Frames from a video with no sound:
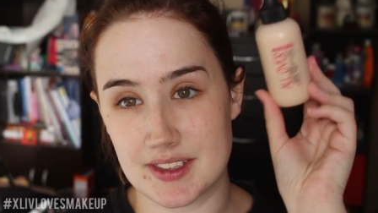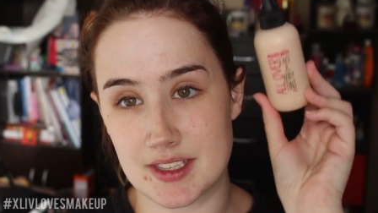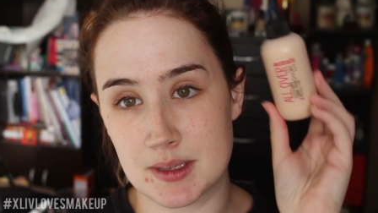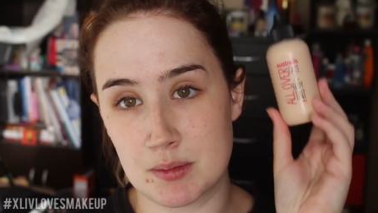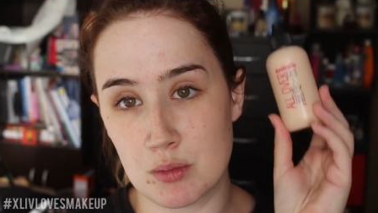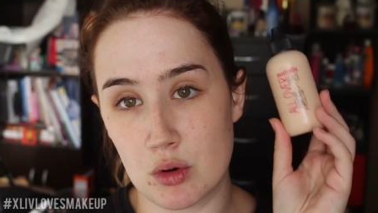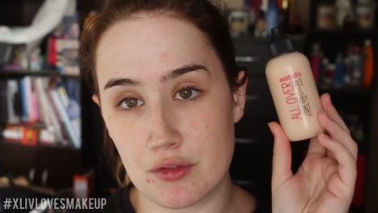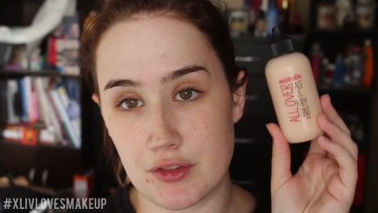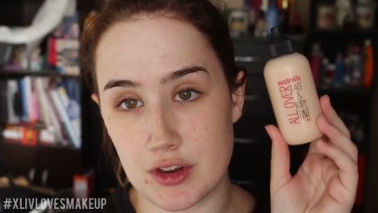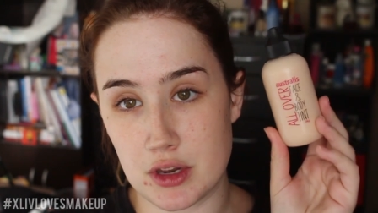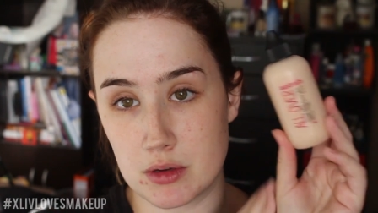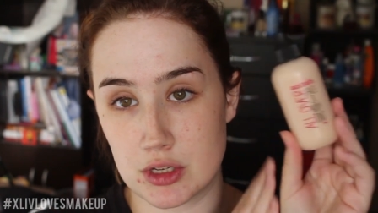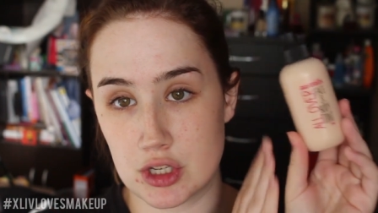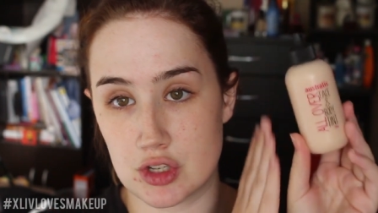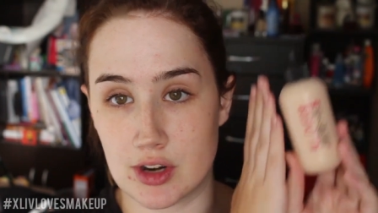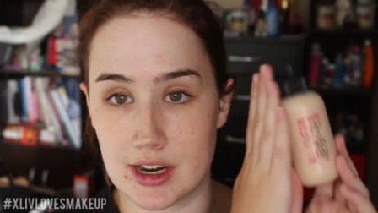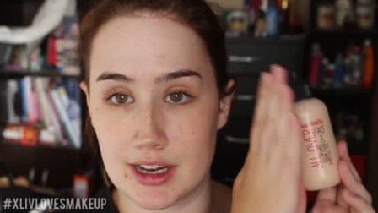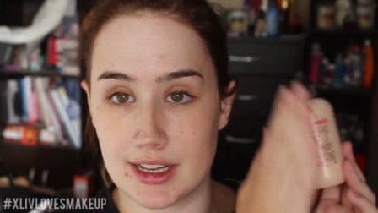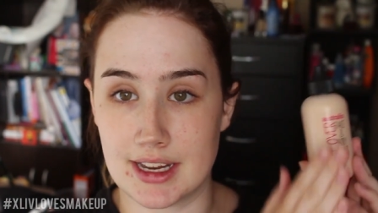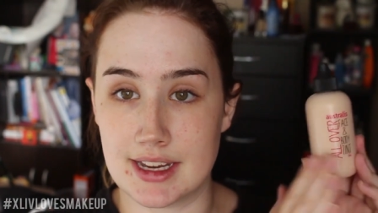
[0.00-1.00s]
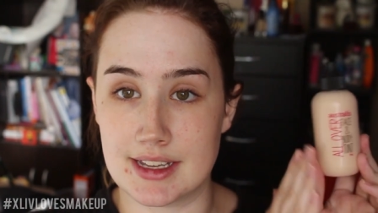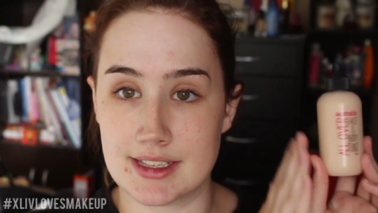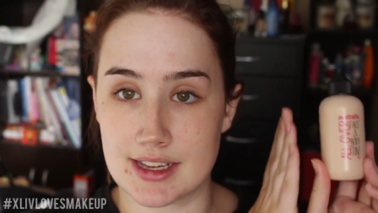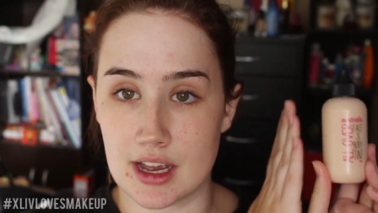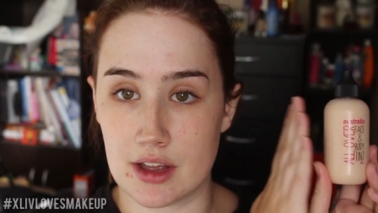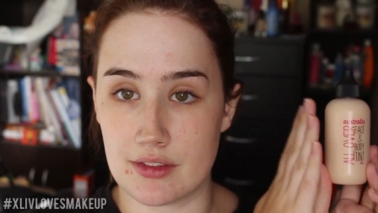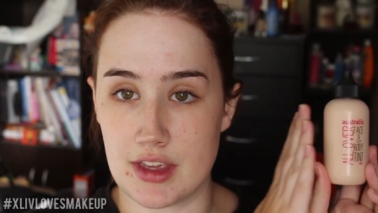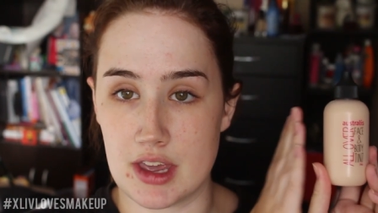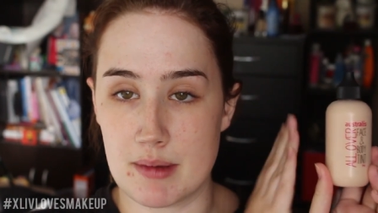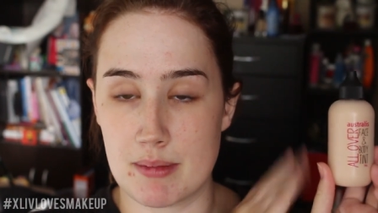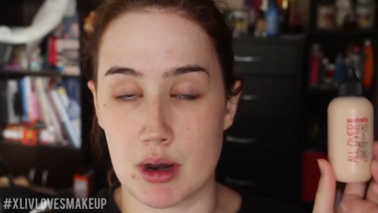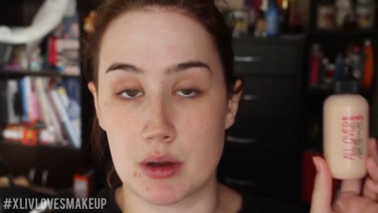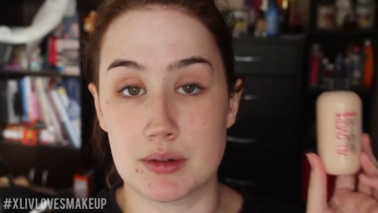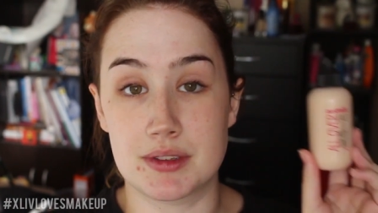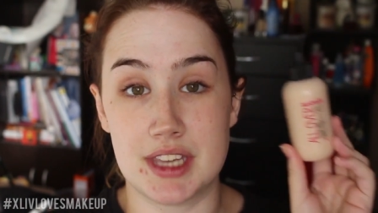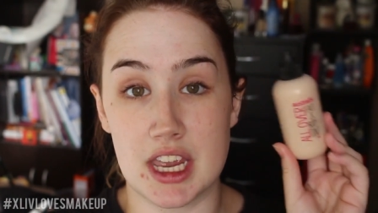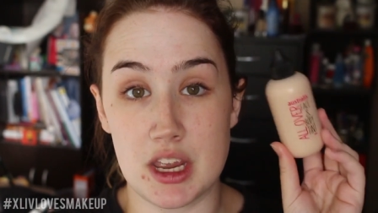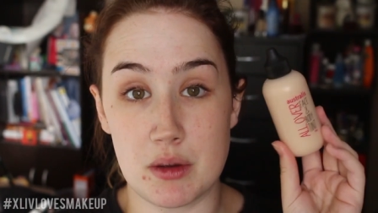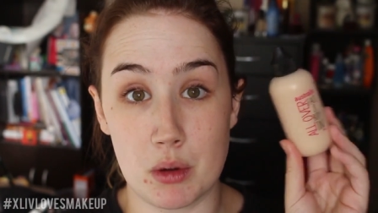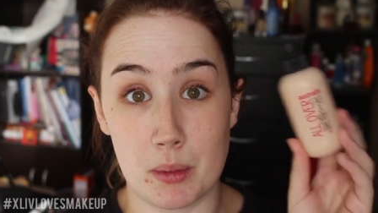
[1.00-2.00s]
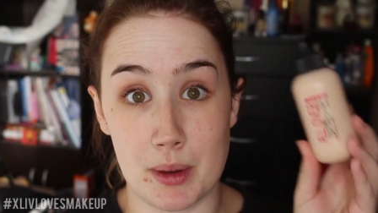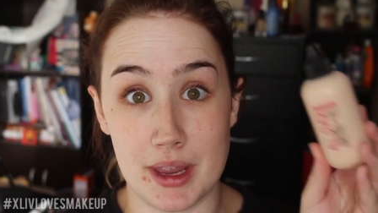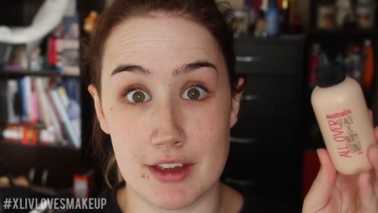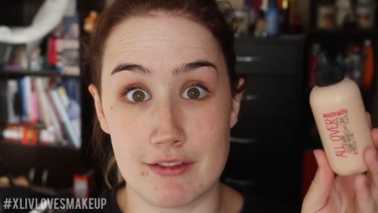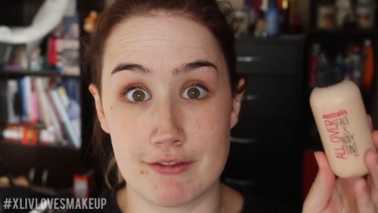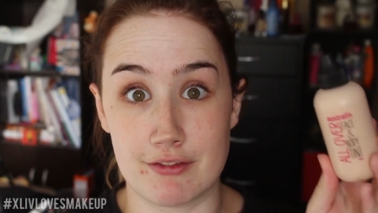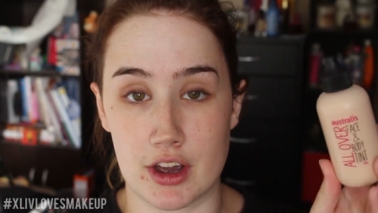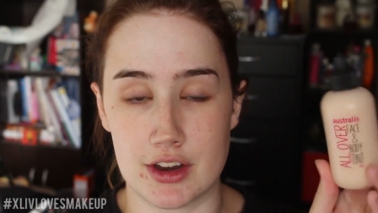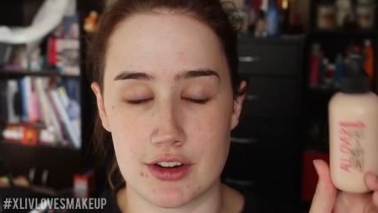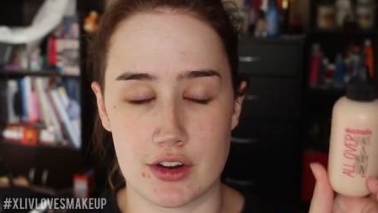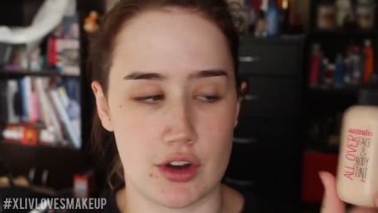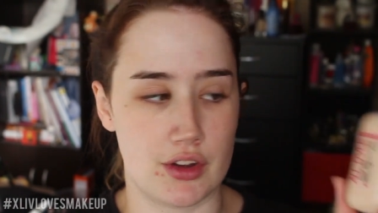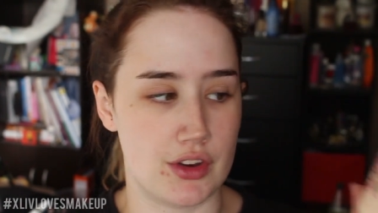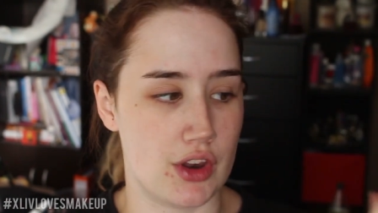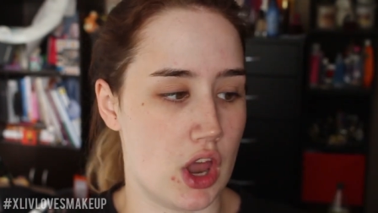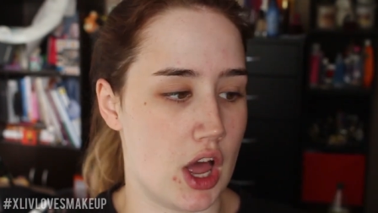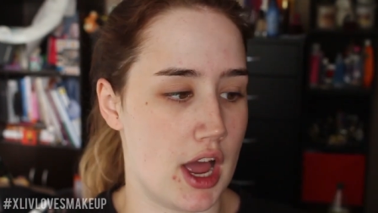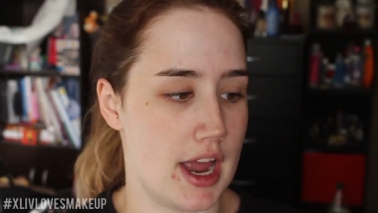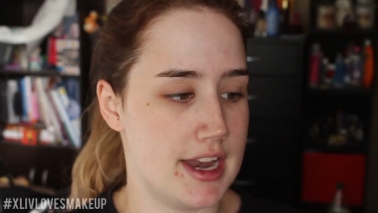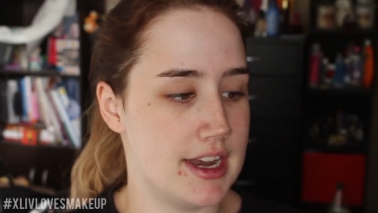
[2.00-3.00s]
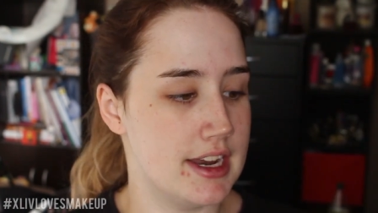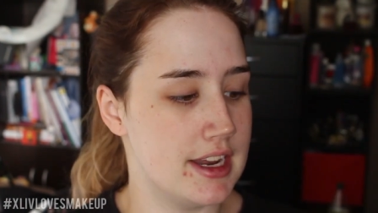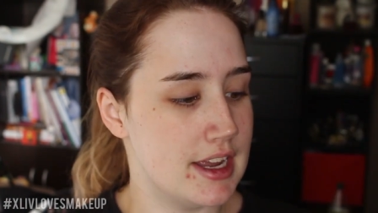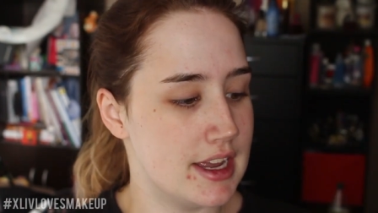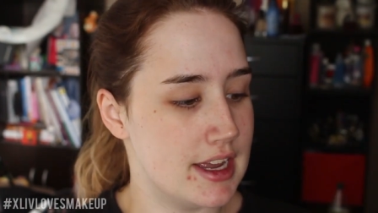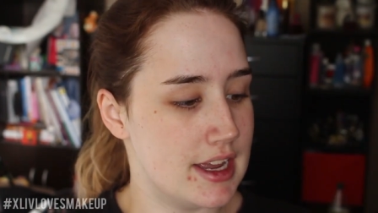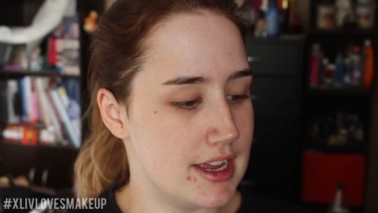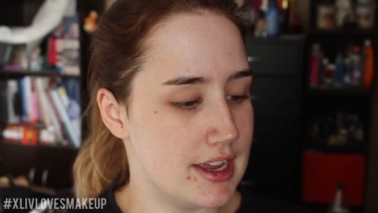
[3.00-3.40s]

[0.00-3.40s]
this is more for you Australians out there but I'll see where we can find it online